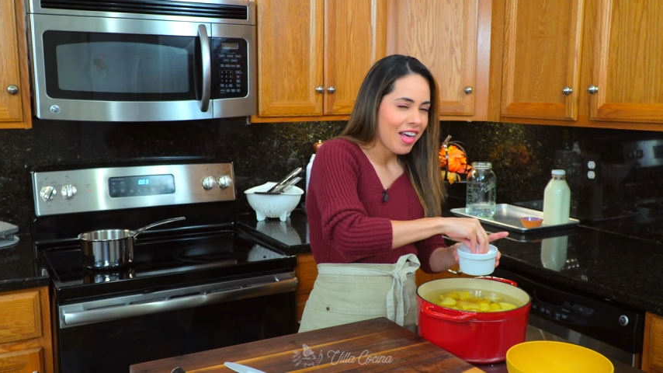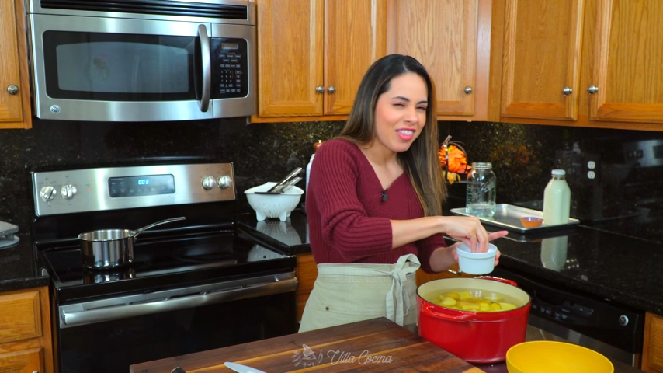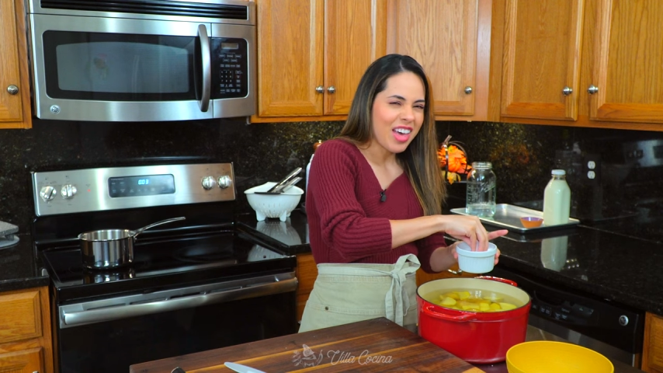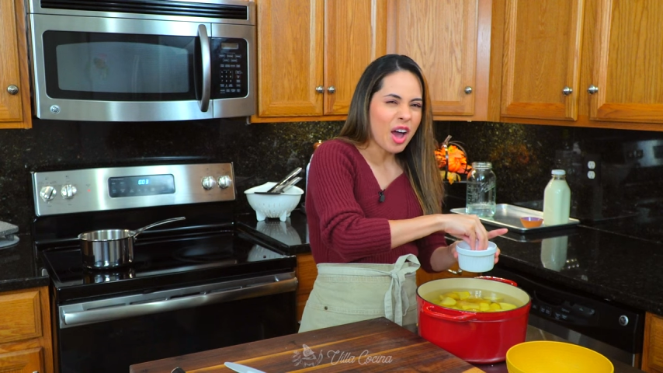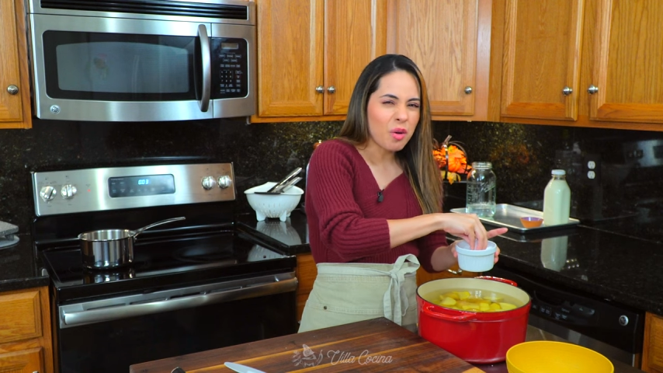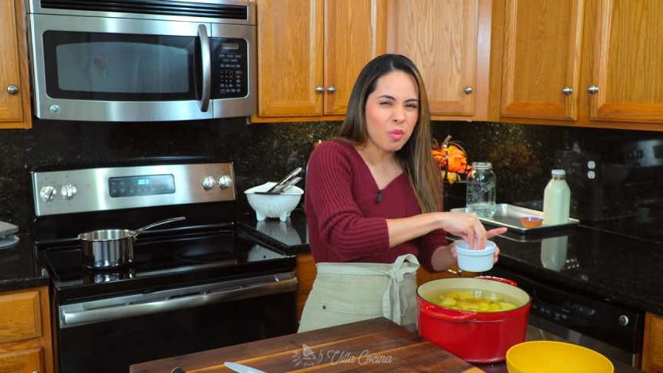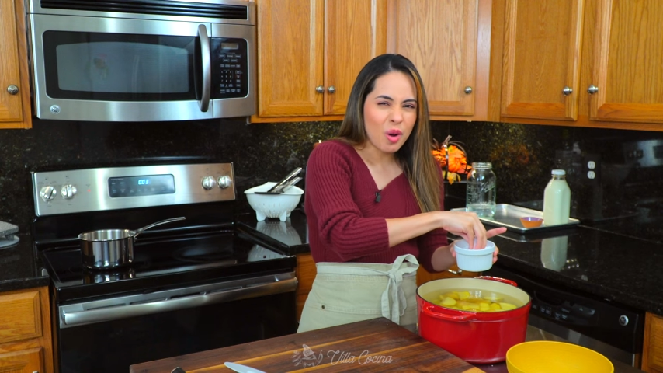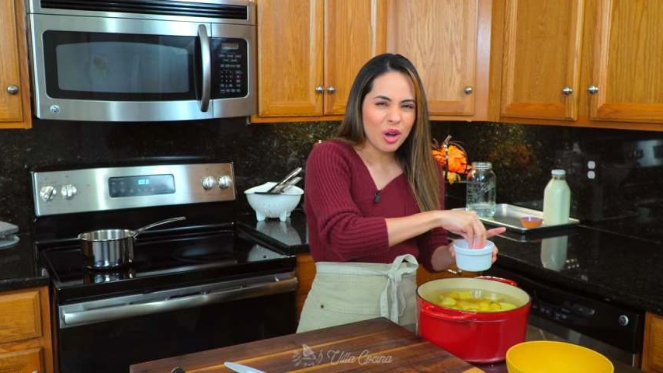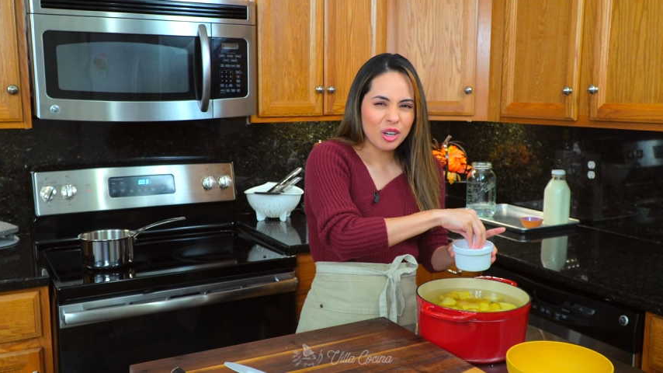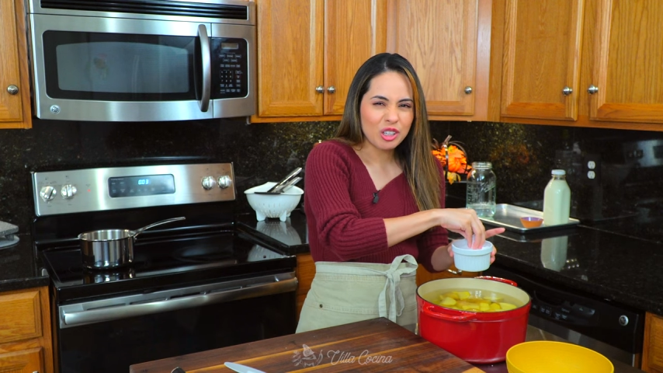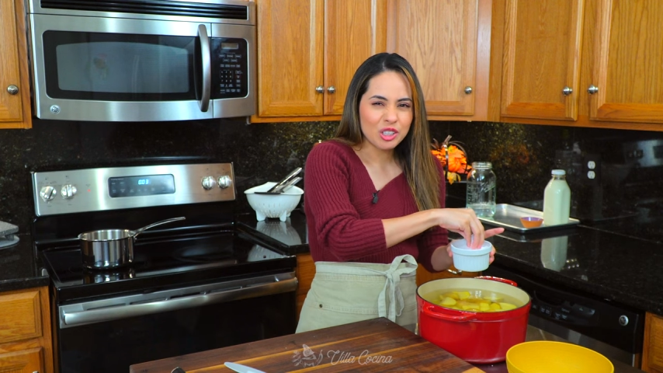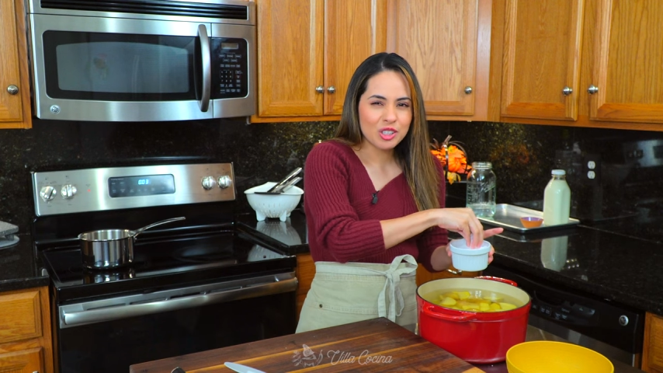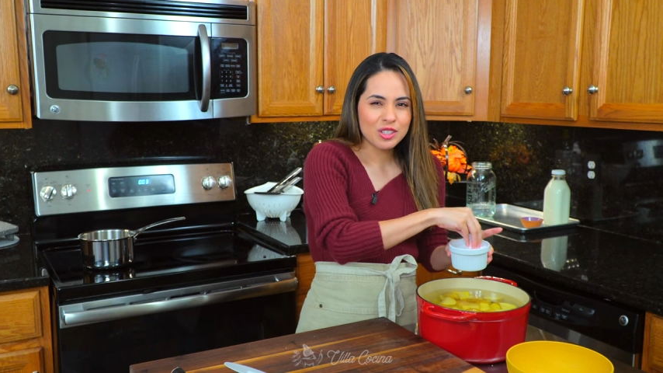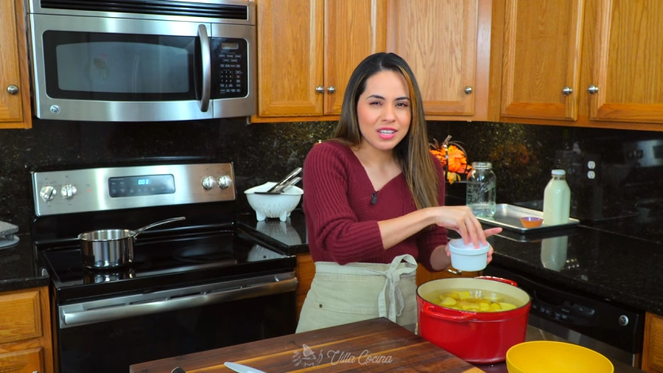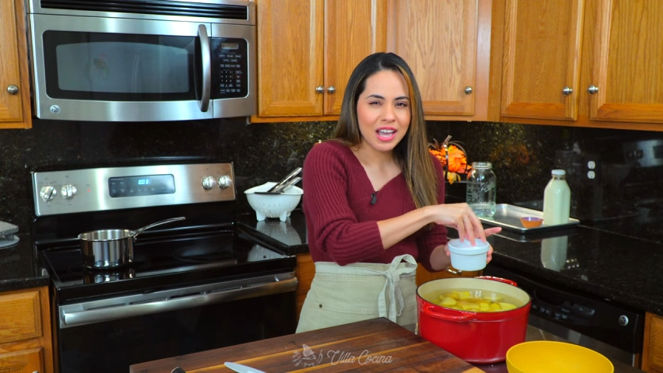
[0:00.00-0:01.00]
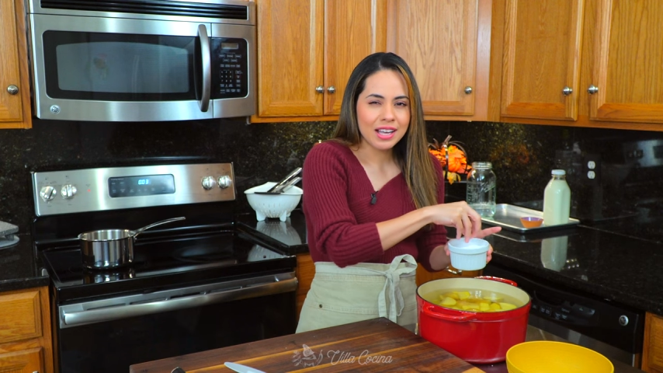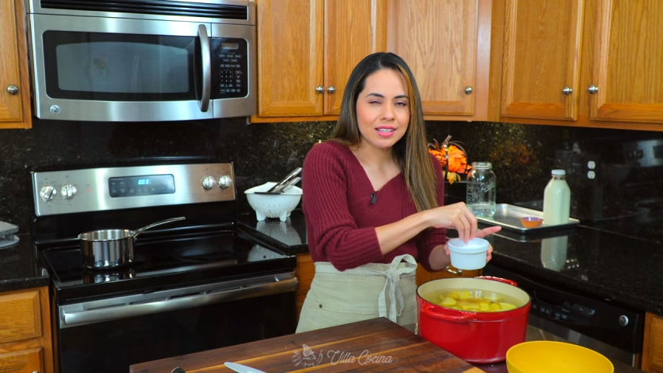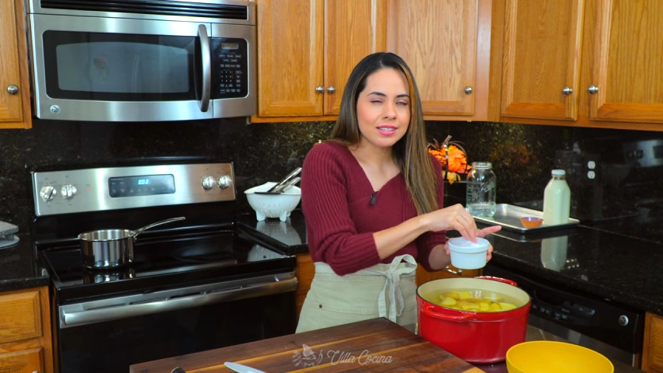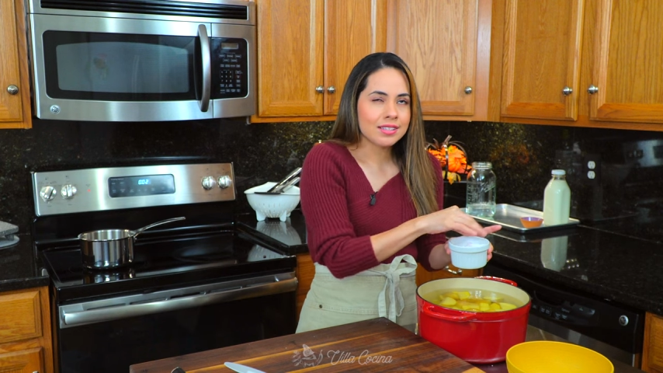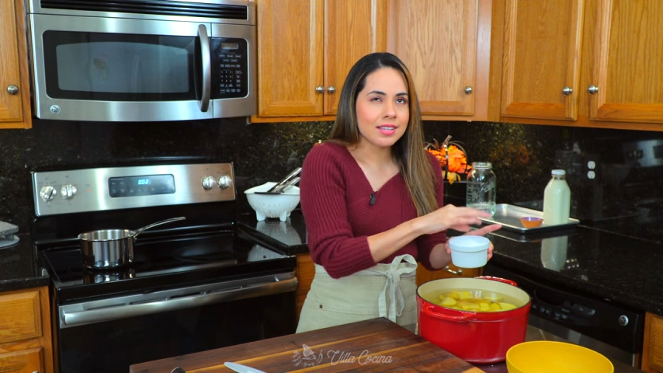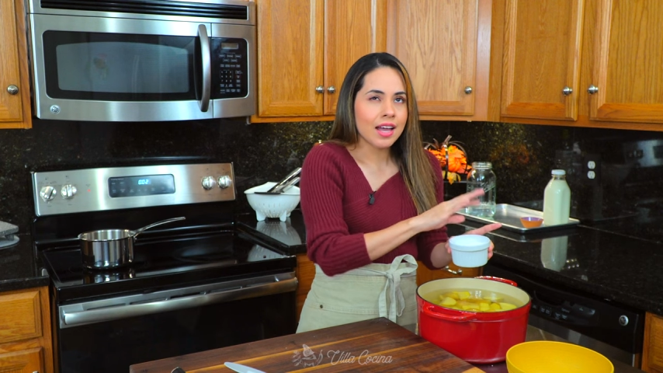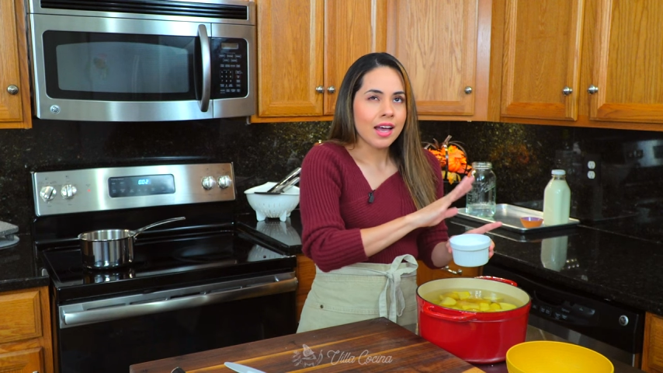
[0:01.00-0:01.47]
That water should
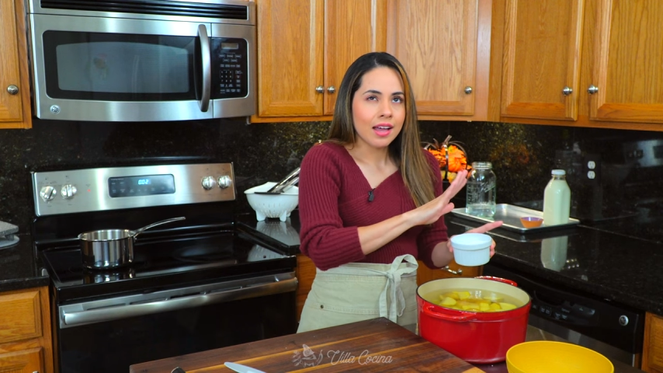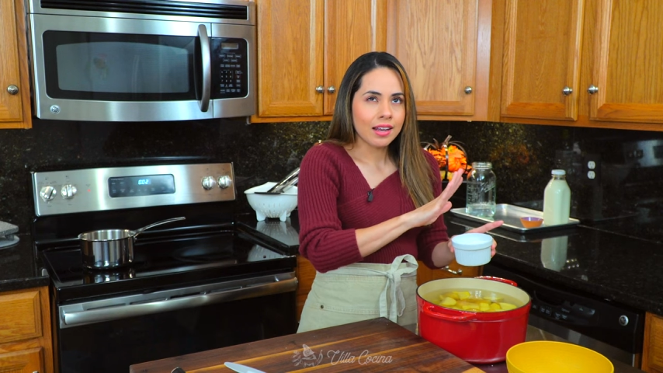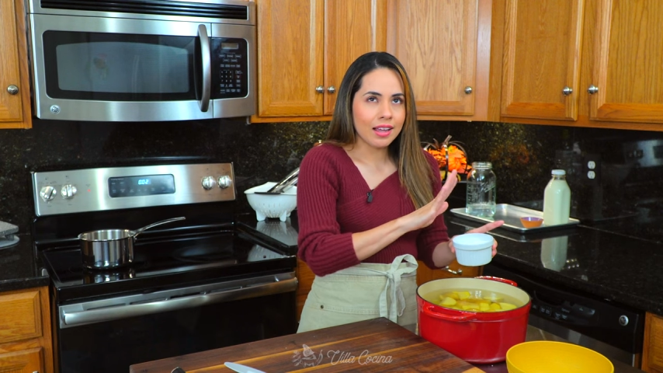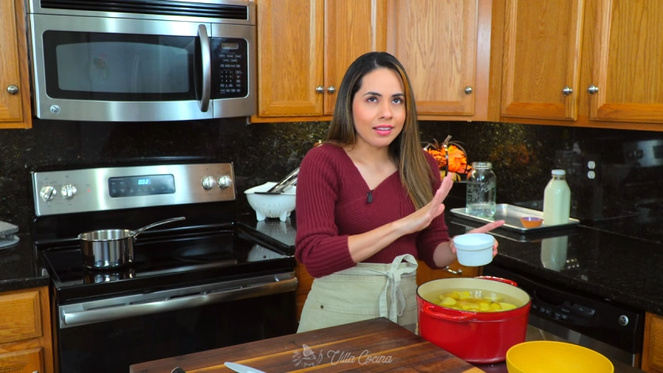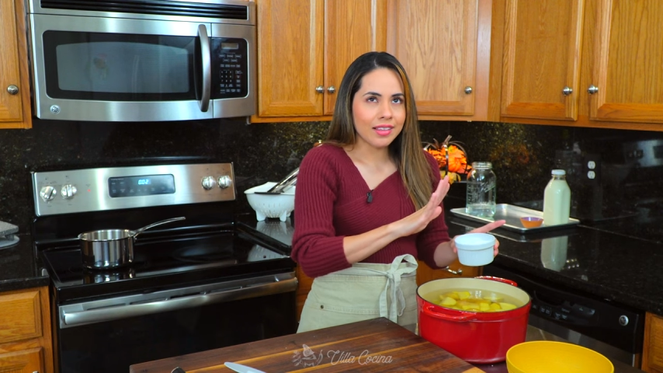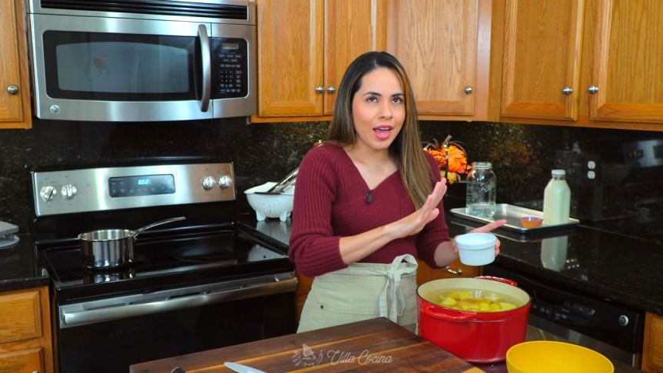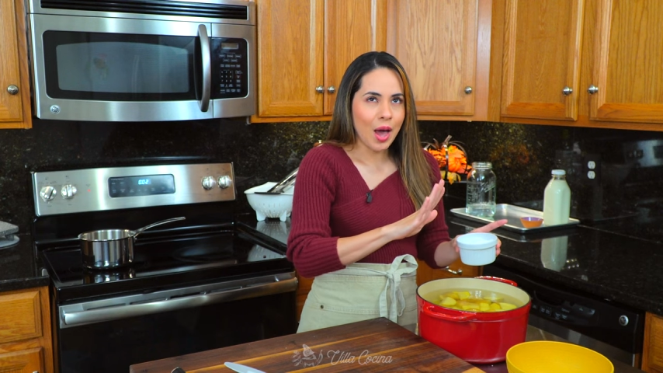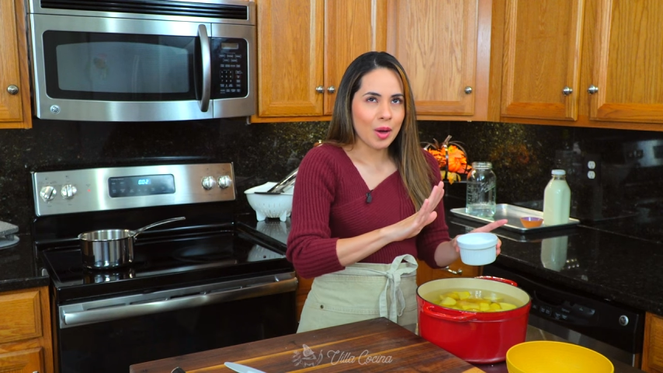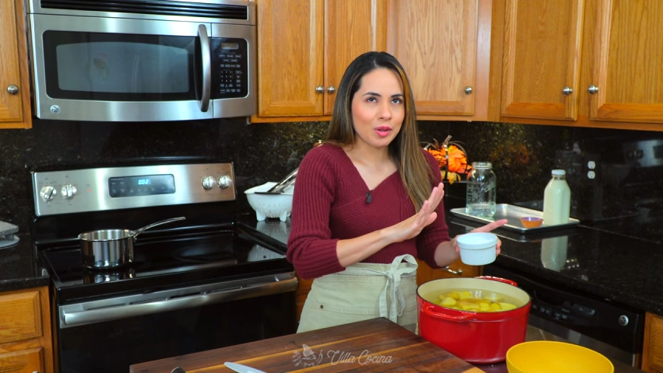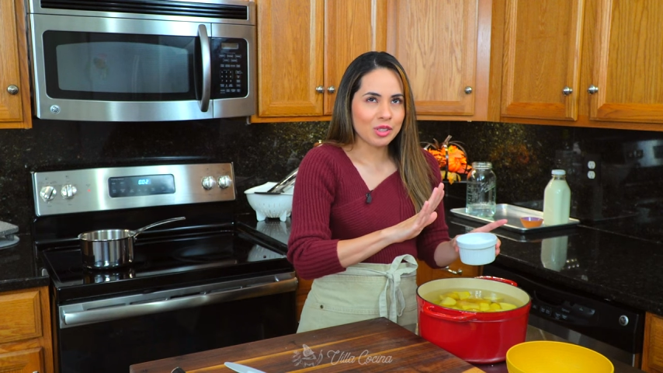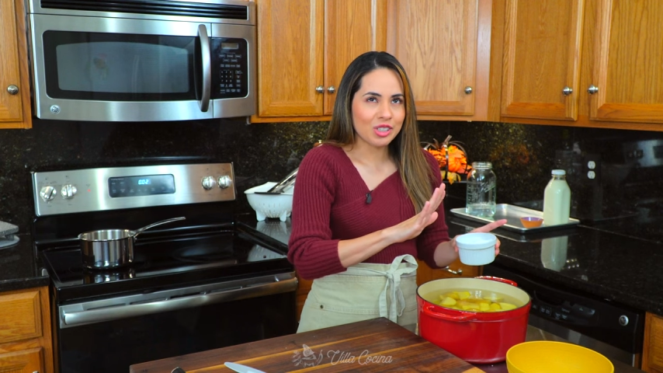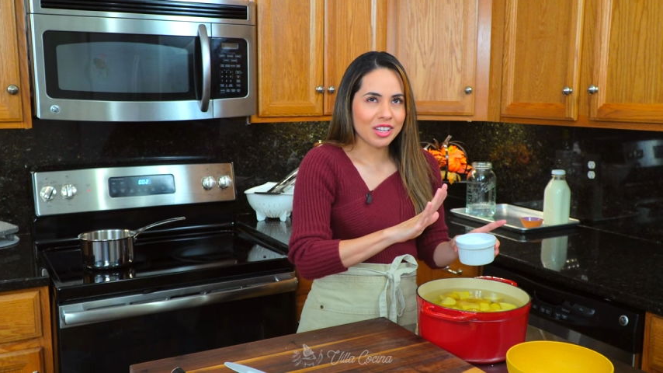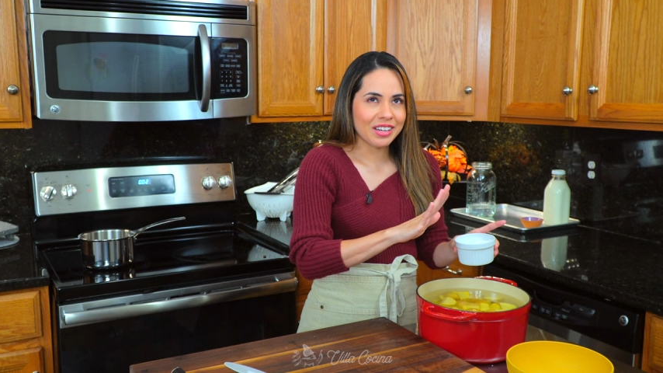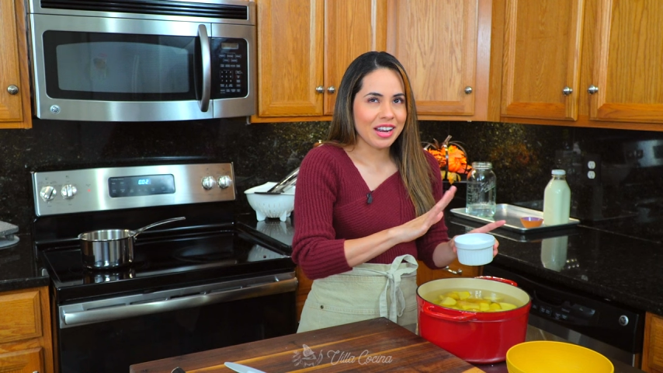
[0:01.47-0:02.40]
taste like the ocean,